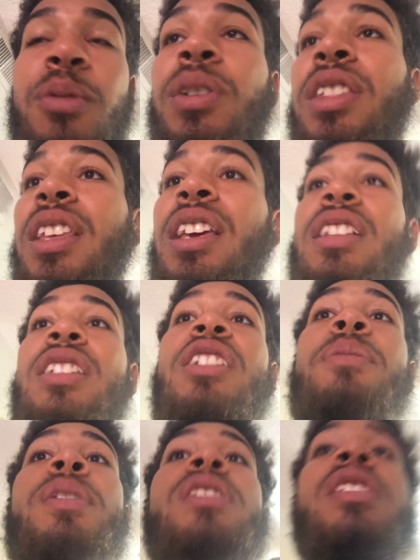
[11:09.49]
with
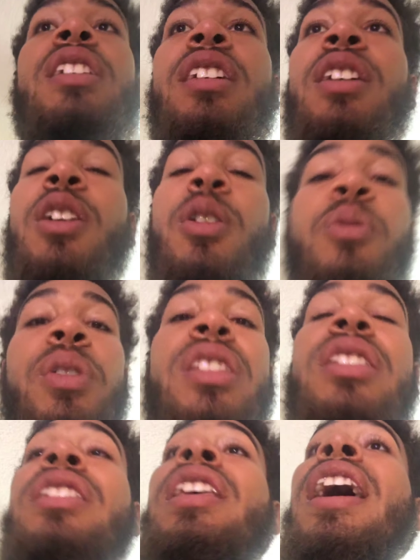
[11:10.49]
intimacy, with
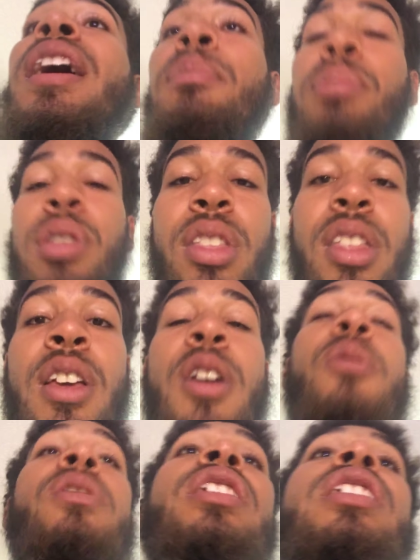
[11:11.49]
depth,
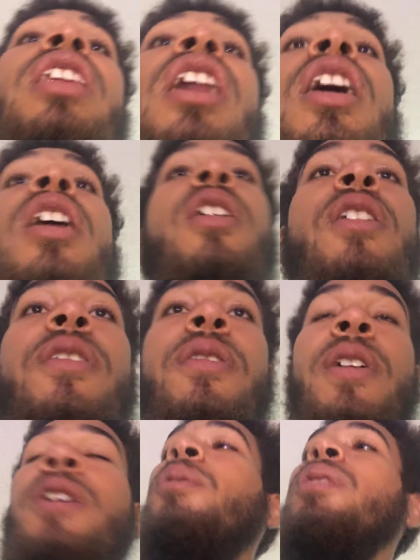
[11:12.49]
with love,
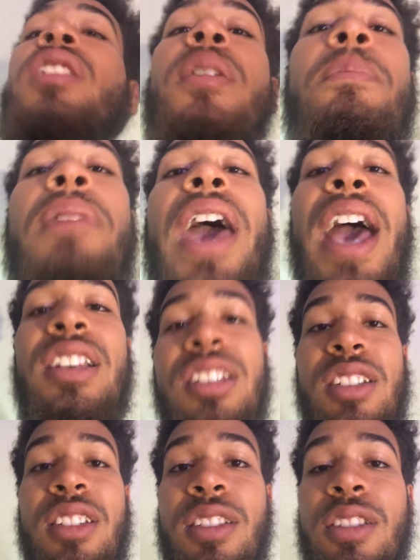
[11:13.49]
with
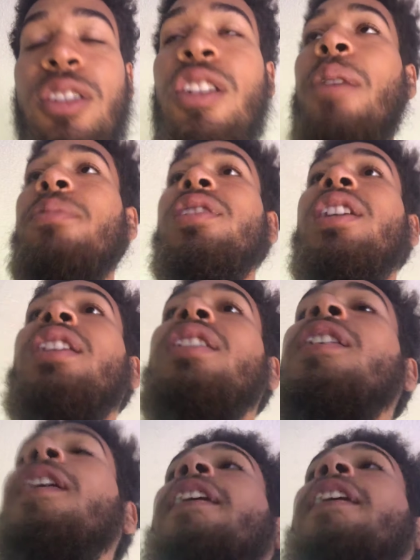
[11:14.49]
compassion. You know what I'm saying?